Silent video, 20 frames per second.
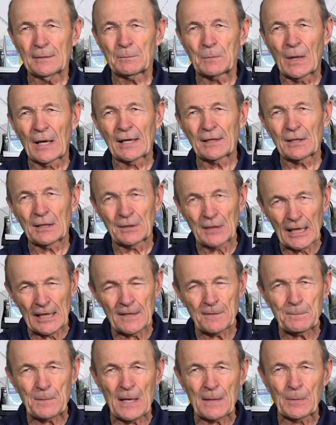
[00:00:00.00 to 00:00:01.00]
by the
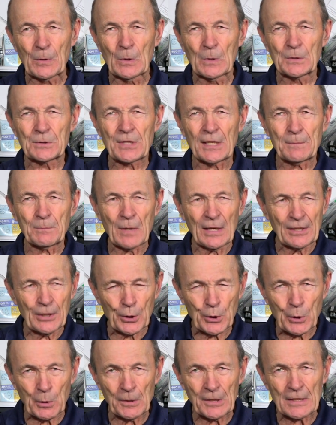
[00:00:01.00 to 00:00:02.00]
native peoples and by
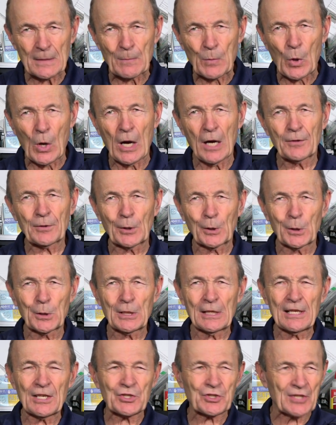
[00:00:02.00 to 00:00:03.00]
the coureur de bois, the
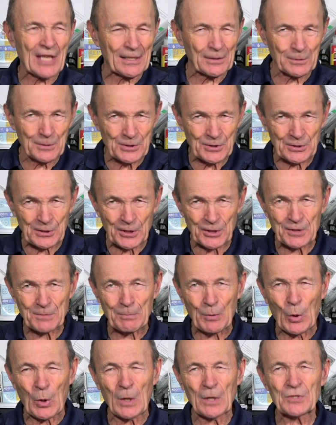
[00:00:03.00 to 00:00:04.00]
earliest settlers and
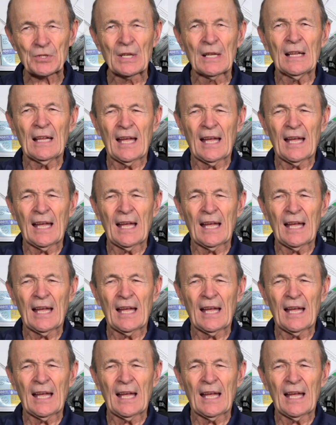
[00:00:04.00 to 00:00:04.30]
explorers,